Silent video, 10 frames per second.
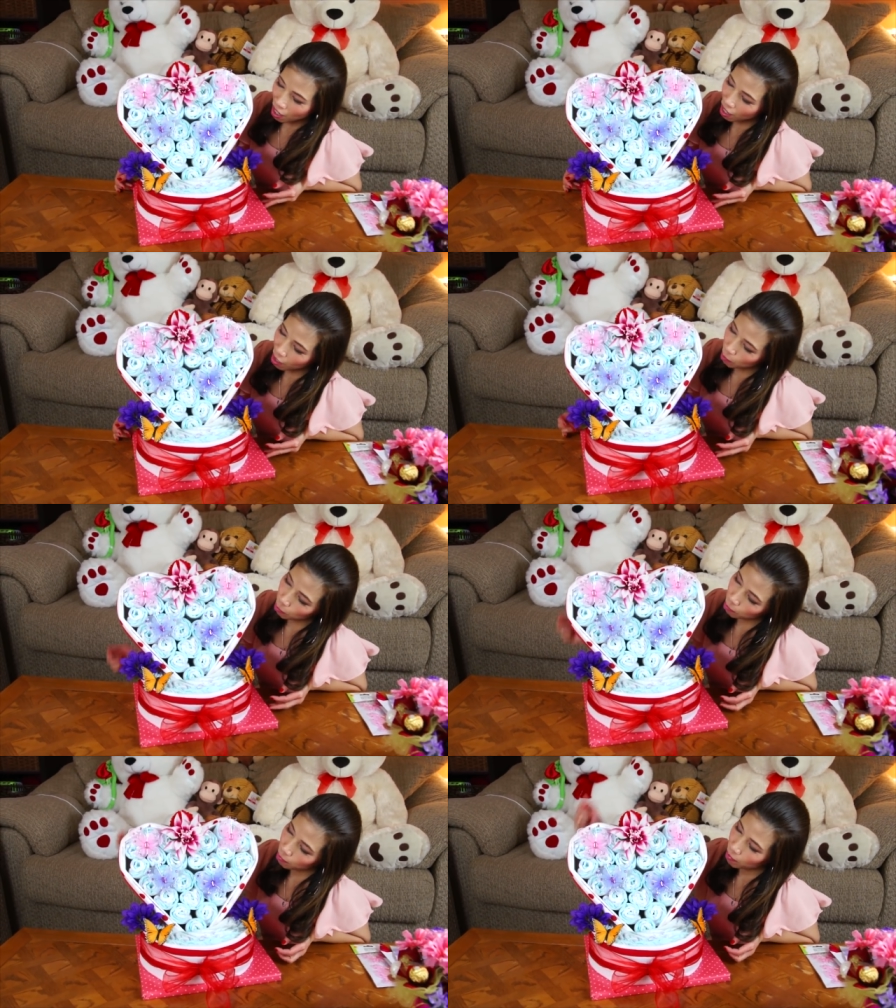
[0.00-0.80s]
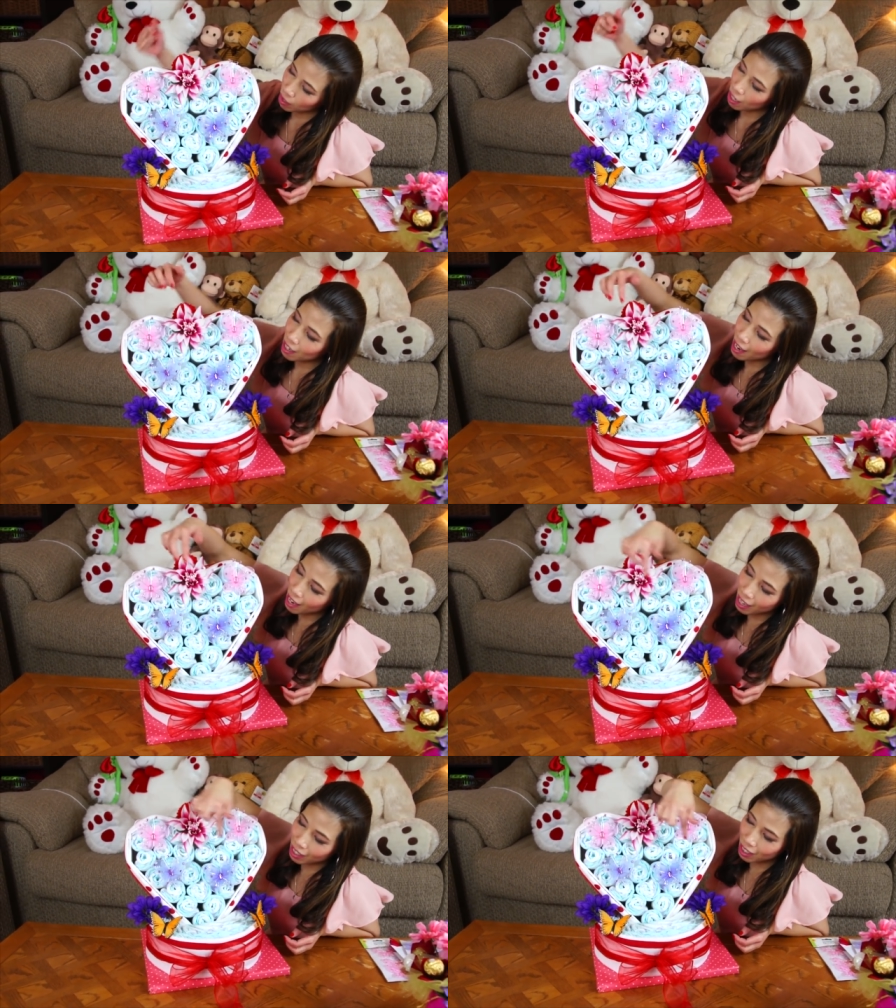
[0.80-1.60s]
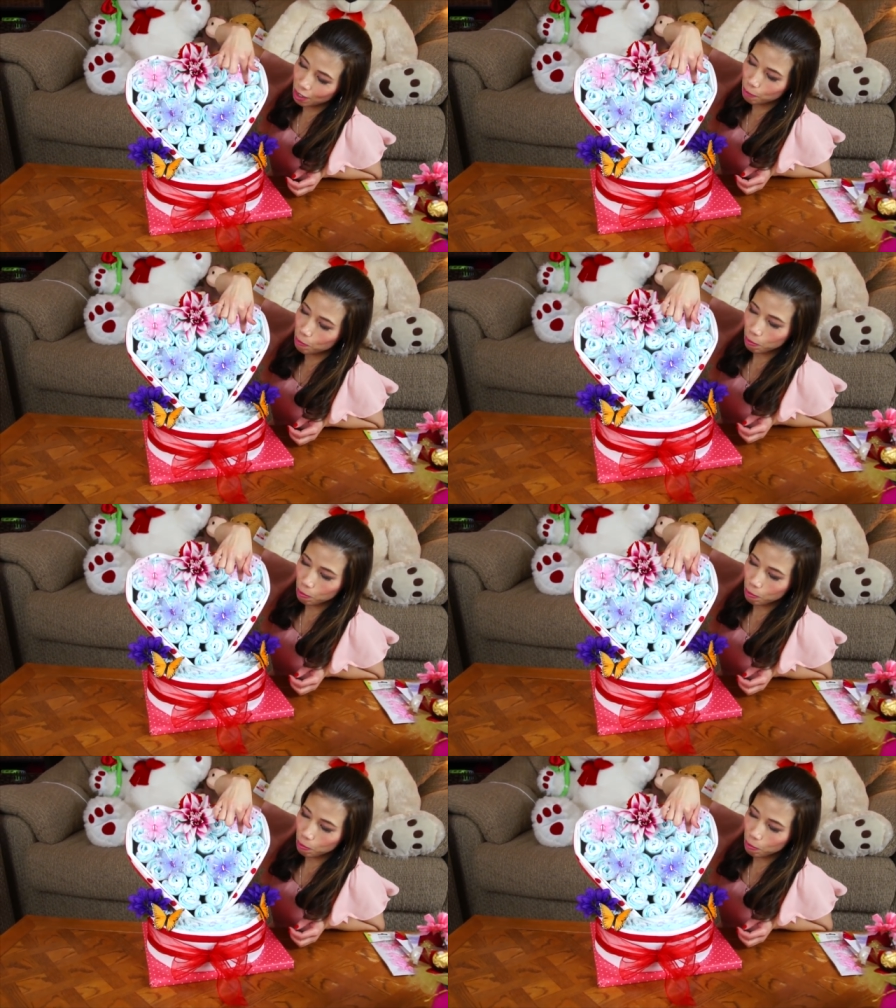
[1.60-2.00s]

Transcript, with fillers: Um, I add the